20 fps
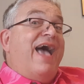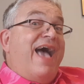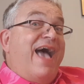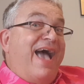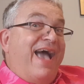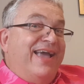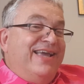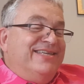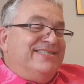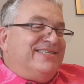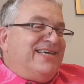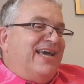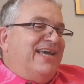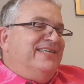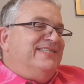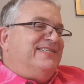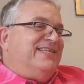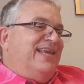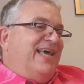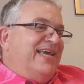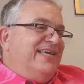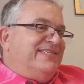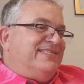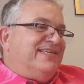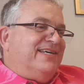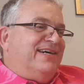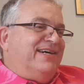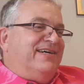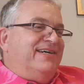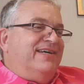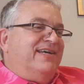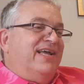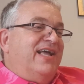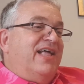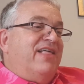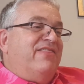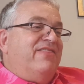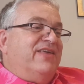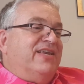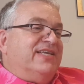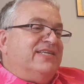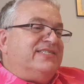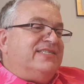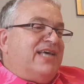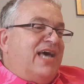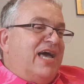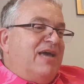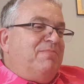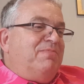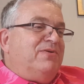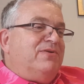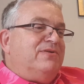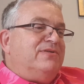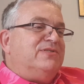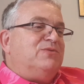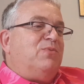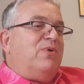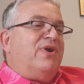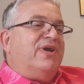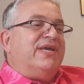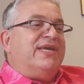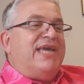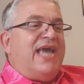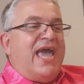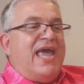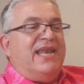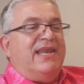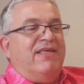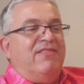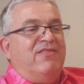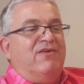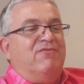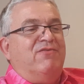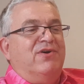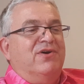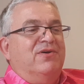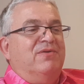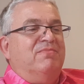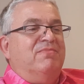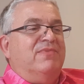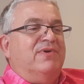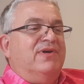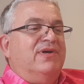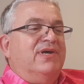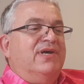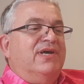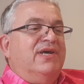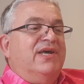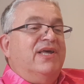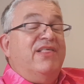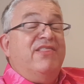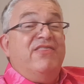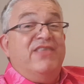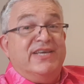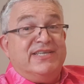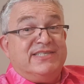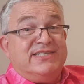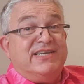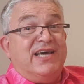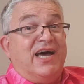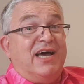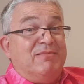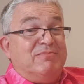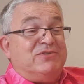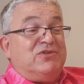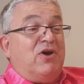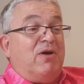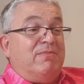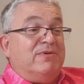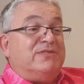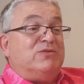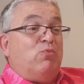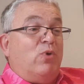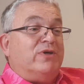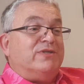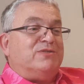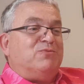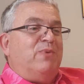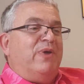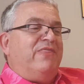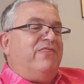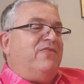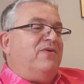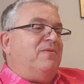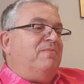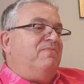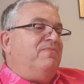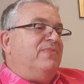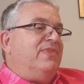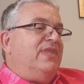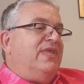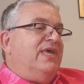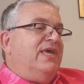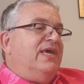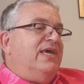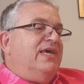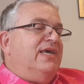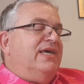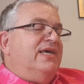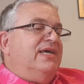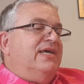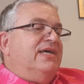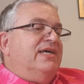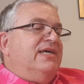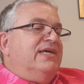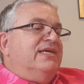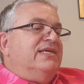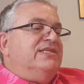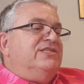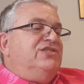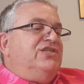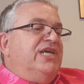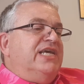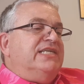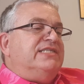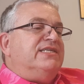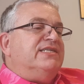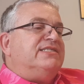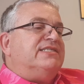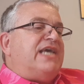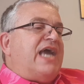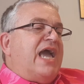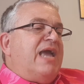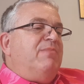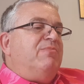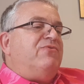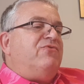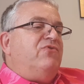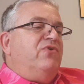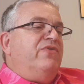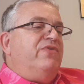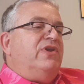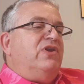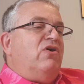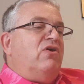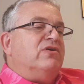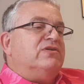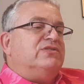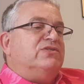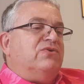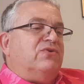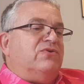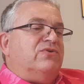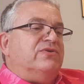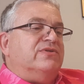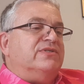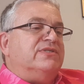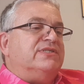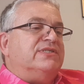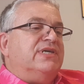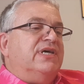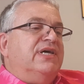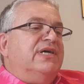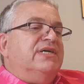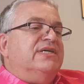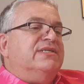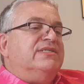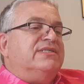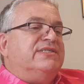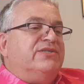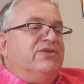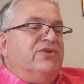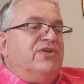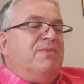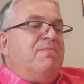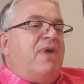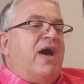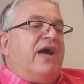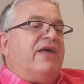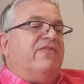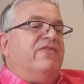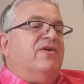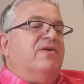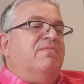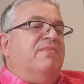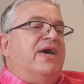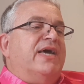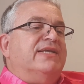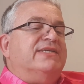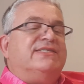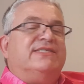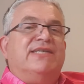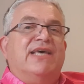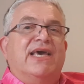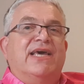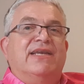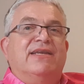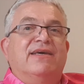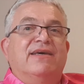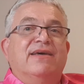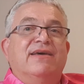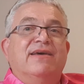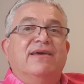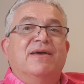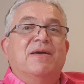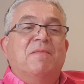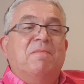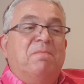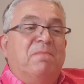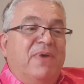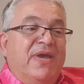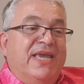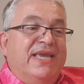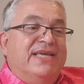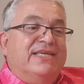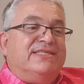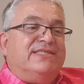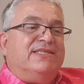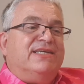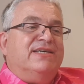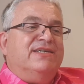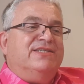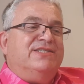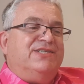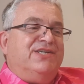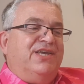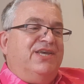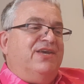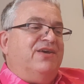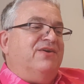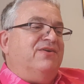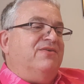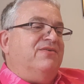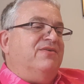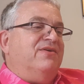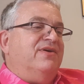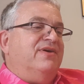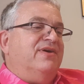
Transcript: 8 days later, the disciples were again in the room. This time Thomas was with them. Jesus came through the locked doors, stood among them and said, "Peace to you."